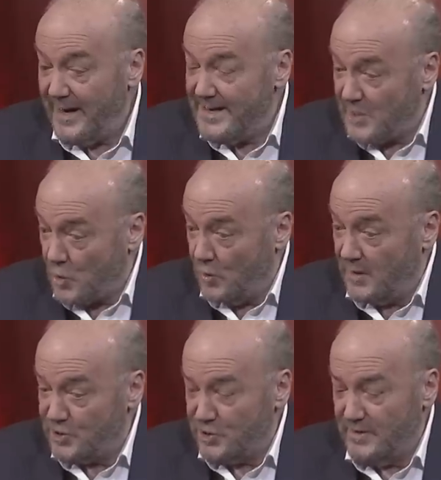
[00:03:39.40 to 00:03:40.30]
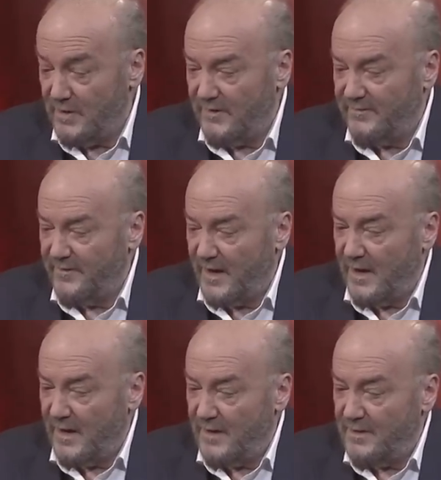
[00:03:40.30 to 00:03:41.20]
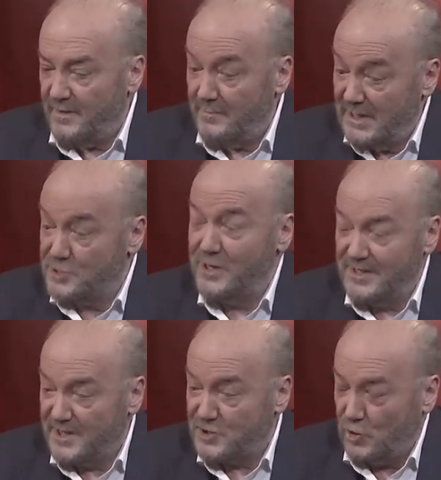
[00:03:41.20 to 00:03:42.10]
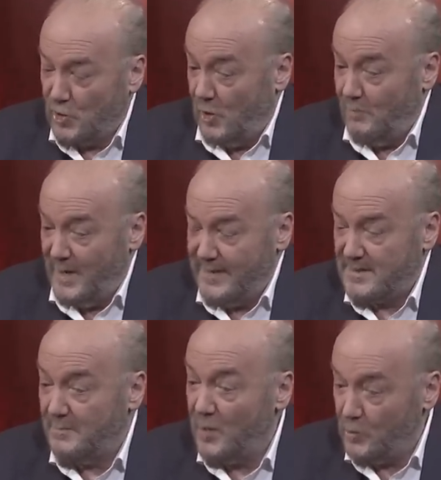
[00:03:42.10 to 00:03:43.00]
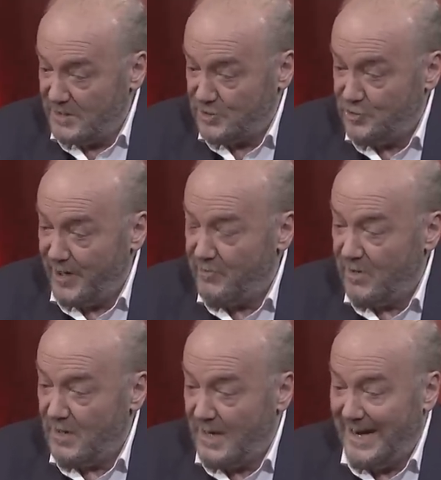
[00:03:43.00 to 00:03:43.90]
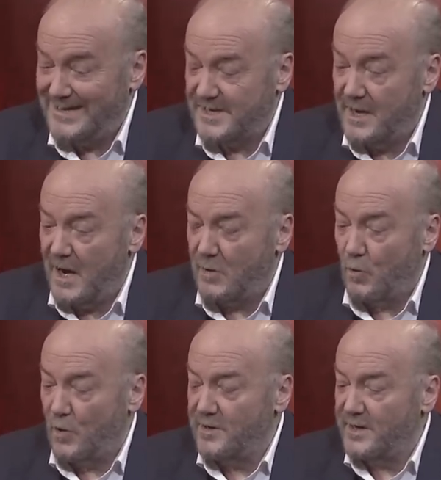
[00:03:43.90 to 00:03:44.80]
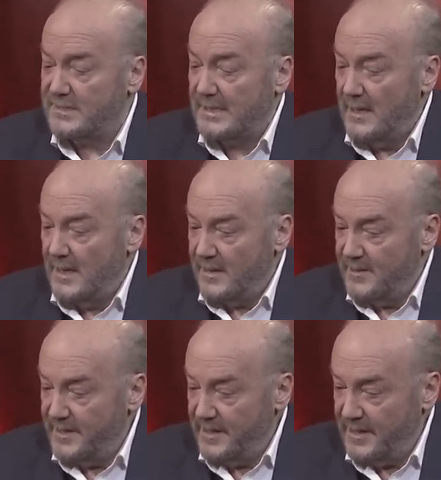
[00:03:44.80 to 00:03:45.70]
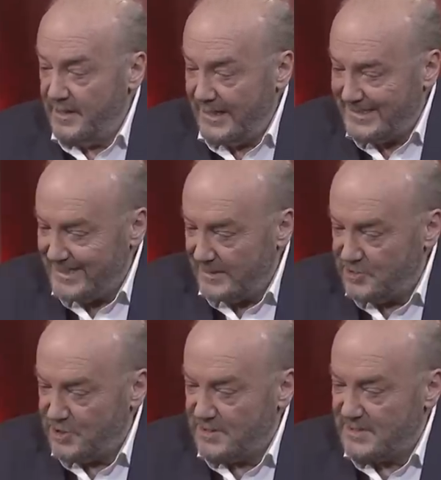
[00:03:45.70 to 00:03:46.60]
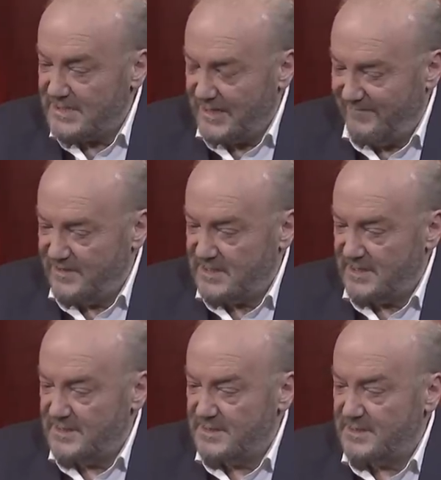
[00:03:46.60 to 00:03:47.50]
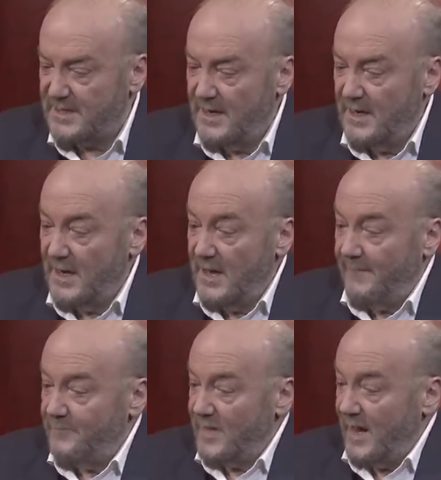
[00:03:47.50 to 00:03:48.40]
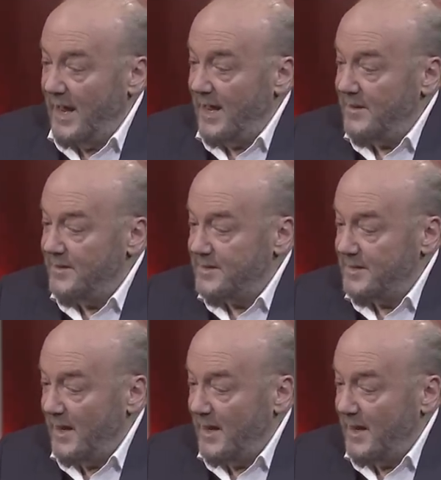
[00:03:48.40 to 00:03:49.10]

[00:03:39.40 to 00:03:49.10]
it is a coalition of the military-industrial complex, about which General Eisenhower warned us, the intelligence services, and